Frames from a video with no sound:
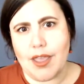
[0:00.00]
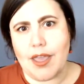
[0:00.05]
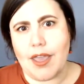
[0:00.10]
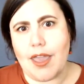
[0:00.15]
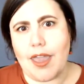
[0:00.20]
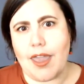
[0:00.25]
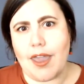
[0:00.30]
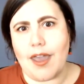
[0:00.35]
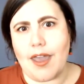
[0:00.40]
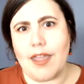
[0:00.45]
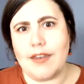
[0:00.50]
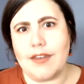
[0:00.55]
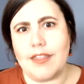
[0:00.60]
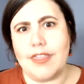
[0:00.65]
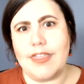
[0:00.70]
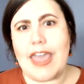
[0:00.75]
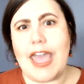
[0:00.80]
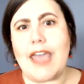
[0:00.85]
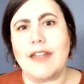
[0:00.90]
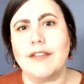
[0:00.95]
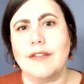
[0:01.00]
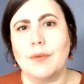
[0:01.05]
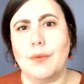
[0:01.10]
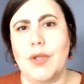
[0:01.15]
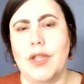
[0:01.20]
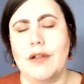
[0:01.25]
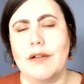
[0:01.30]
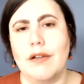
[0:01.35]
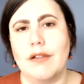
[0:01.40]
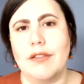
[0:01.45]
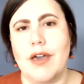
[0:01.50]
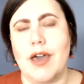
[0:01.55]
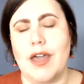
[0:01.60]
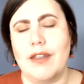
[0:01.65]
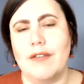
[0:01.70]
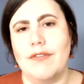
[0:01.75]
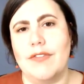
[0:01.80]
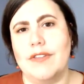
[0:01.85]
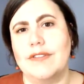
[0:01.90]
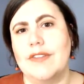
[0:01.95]
And that's where a lot
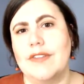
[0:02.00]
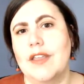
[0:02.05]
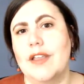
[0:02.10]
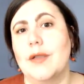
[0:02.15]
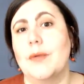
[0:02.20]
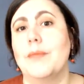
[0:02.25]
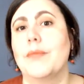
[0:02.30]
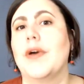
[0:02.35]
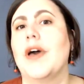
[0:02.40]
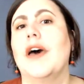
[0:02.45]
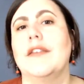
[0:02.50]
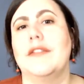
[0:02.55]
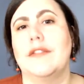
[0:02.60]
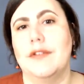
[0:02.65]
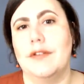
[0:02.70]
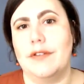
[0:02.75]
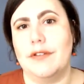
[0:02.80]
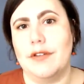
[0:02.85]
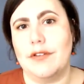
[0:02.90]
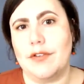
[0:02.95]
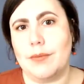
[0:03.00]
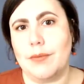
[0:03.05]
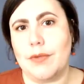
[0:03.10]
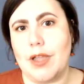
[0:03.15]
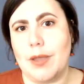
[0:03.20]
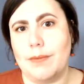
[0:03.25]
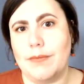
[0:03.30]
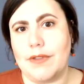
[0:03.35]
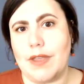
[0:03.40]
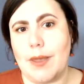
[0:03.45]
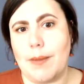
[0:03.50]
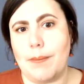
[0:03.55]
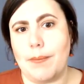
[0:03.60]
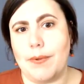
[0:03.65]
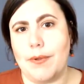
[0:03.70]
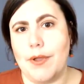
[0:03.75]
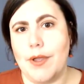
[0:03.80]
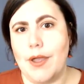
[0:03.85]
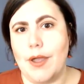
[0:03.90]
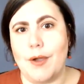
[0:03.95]
of this like imposter syndrome comes up.
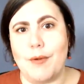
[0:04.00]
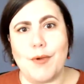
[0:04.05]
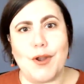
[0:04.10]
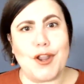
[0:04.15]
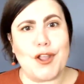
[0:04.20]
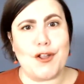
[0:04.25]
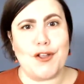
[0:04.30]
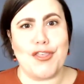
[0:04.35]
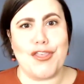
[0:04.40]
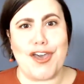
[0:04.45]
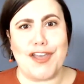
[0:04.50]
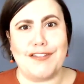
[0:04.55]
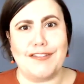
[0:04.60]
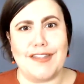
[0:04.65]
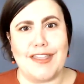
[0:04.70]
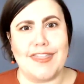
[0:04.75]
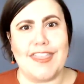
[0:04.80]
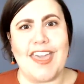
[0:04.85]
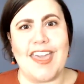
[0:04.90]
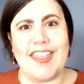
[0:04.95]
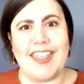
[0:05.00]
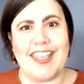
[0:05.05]
What are your thoughts on that?